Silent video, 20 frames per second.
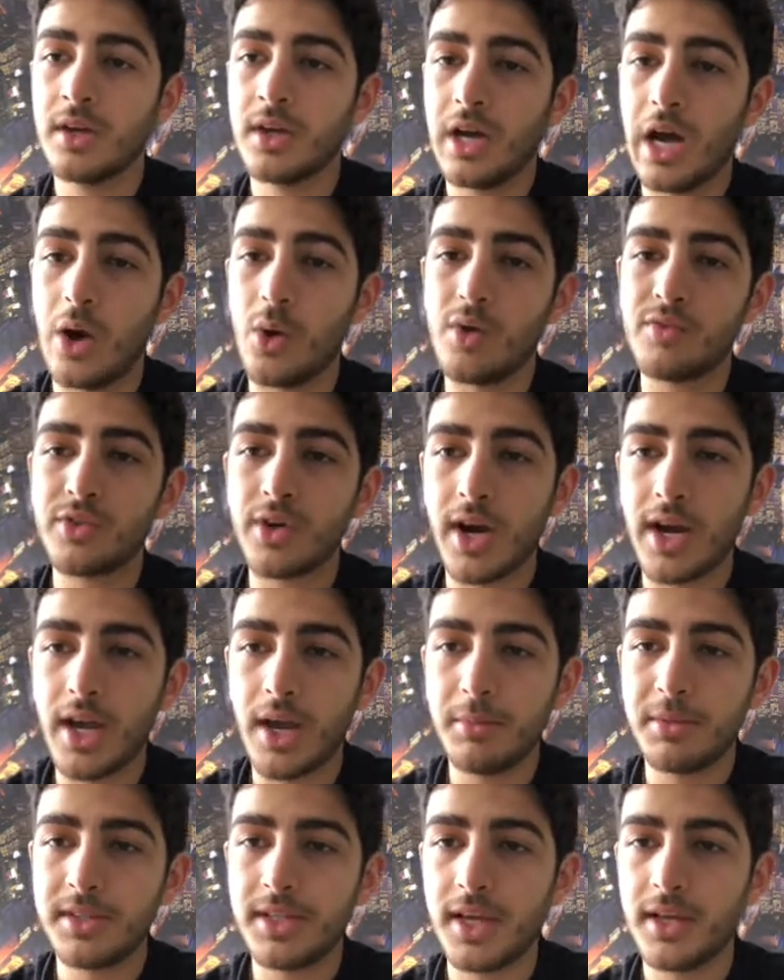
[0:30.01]
However, I
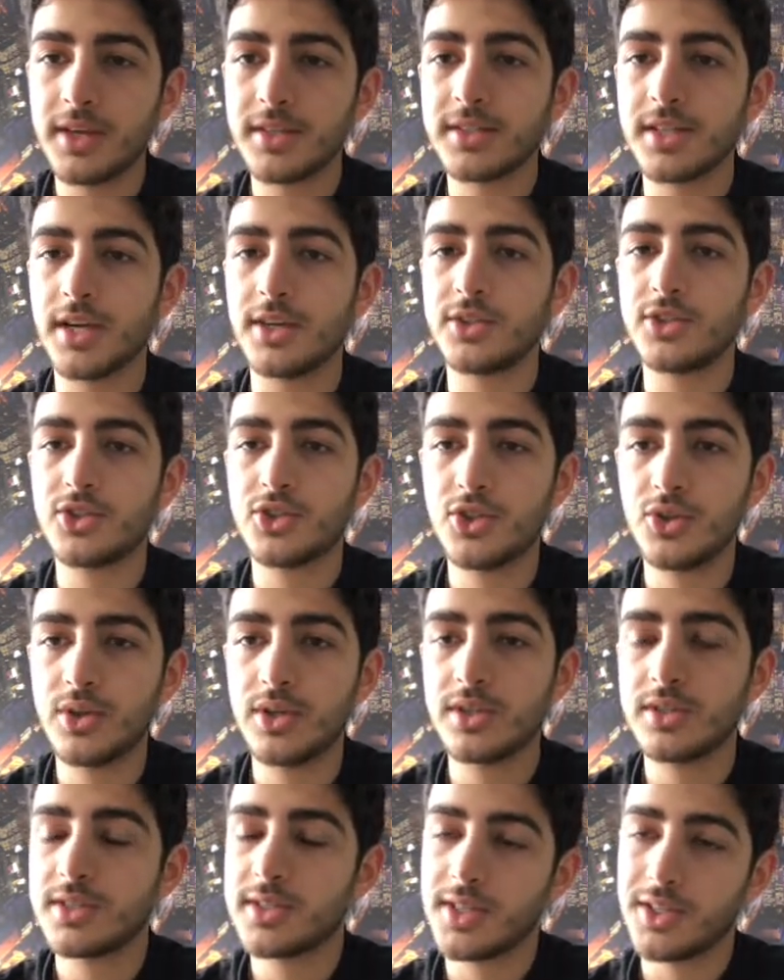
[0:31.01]
am a data science
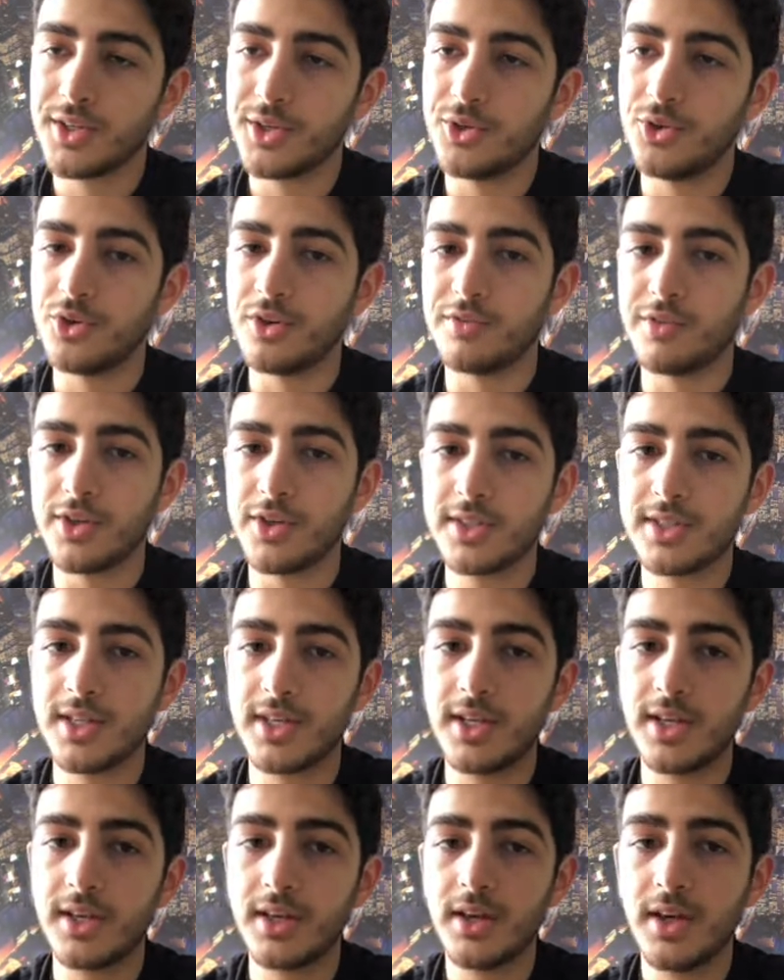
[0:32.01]
student still in
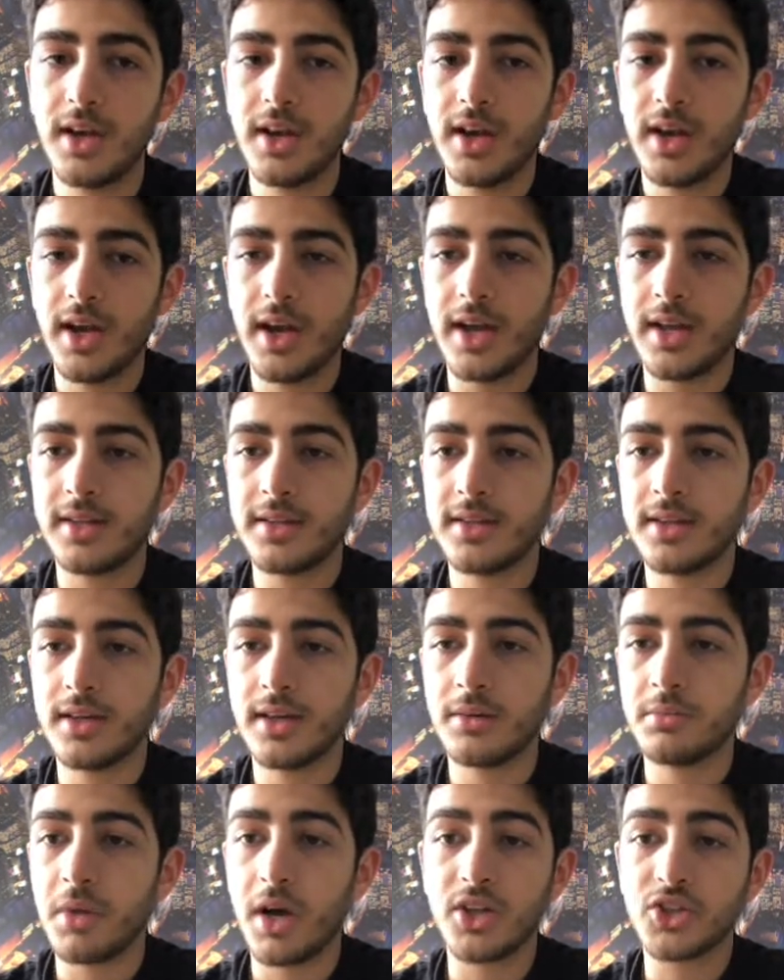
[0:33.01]
university, and
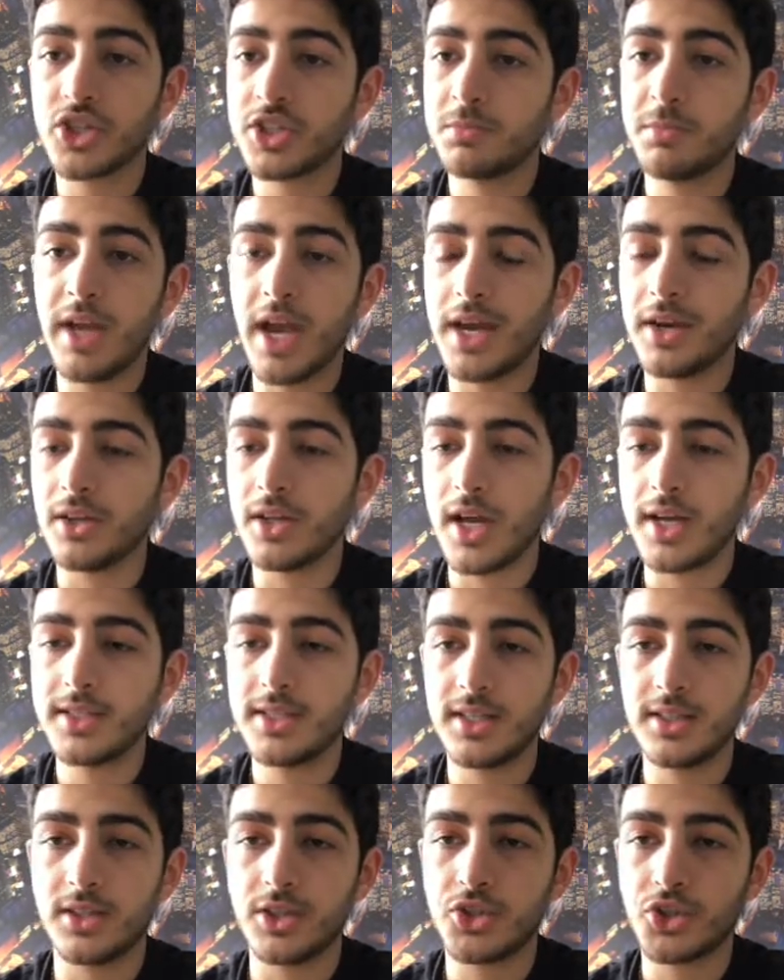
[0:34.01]
I'll just be
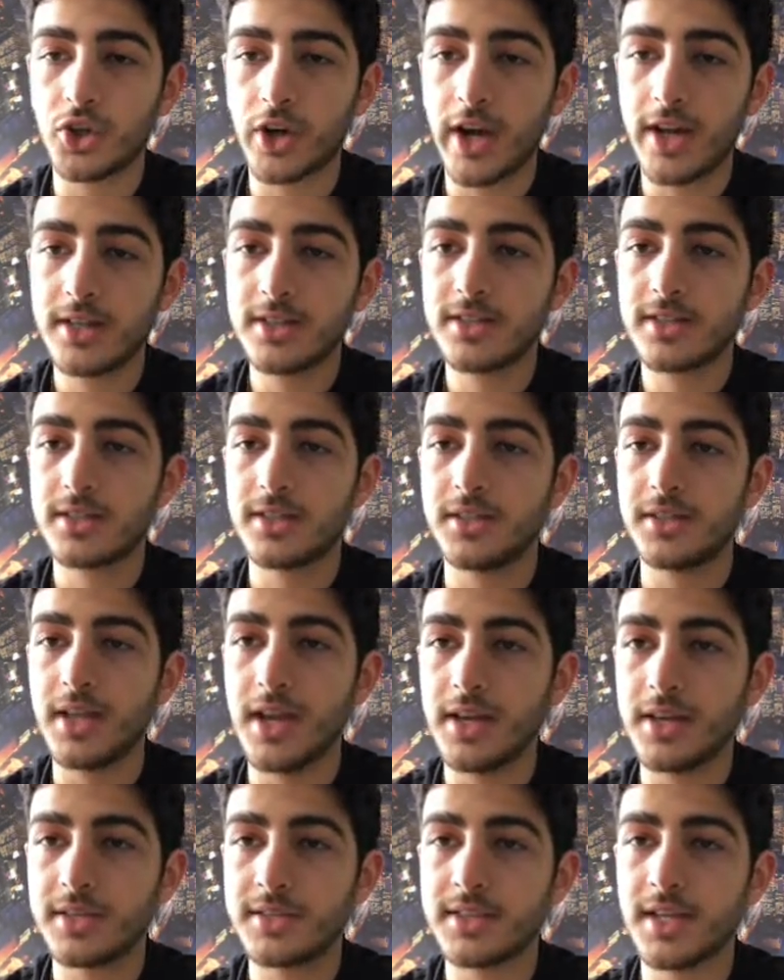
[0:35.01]
analyzing the trends, the
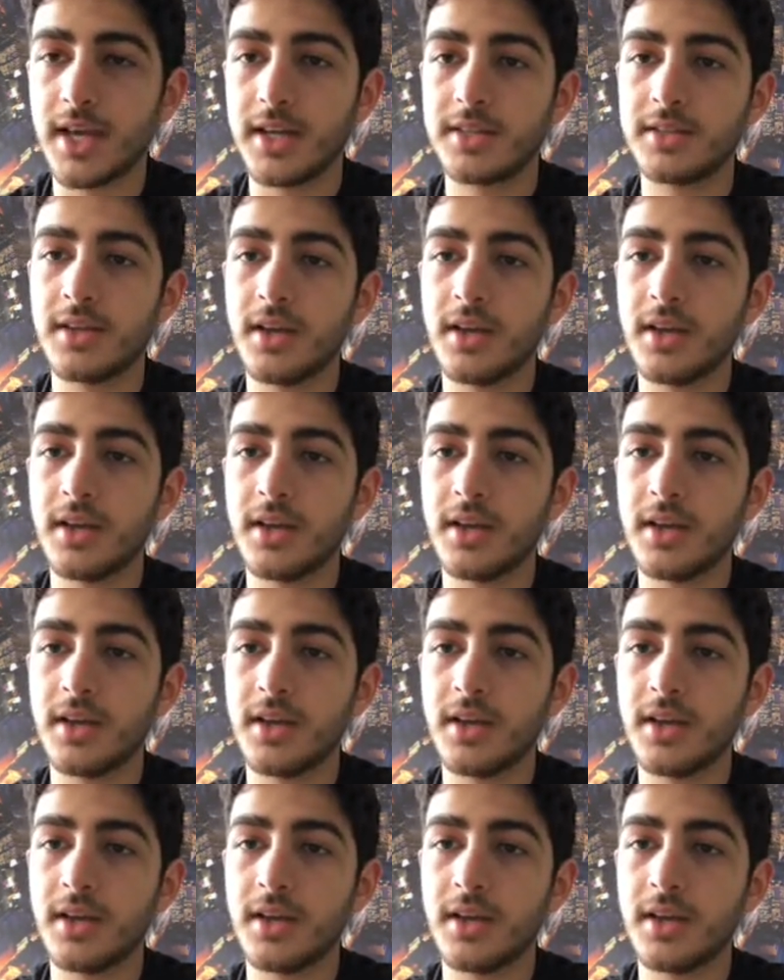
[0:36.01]
data set,